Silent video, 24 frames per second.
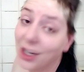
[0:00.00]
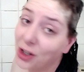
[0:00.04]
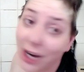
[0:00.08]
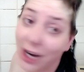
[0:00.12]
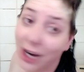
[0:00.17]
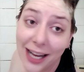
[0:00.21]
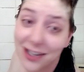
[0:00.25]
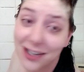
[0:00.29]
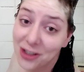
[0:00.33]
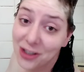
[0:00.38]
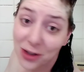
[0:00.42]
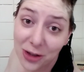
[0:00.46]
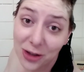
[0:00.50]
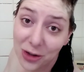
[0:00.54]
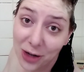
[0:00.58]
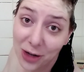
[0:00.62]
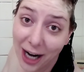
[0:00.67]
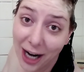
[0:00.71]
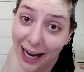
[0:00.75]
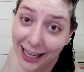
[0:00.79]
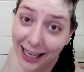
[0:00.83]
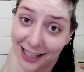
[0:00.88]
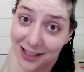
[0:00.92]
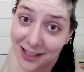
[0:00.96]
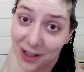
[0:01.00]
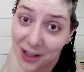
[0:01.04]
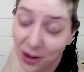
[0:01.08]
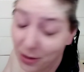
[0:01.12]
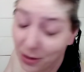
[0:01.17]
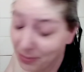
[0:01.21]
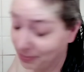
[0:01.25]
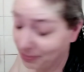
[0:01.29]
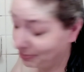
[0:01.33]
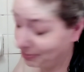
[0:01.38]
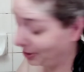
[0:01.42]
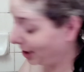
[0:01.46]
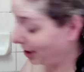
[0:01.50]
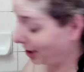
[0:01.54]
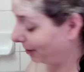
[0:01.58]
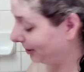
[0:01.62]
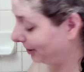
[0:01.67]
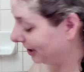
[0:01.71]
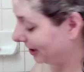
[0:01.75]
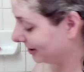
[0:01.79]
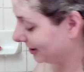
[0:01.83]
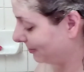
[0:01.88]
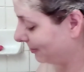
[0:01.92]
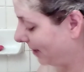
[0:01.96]
the ends are the driest, so it
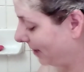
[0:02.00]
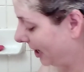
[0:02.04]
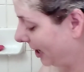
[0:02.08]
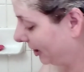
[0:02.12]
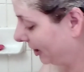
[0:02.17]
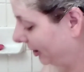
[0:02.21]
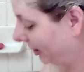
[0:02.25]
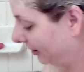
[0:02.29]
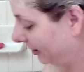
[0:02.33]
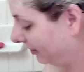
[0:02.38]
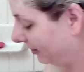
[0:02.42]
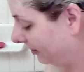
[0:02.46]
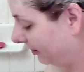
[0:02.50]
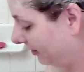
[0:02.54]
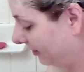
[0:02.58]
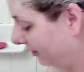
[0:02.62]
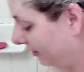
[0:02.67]
probably doesn't matter.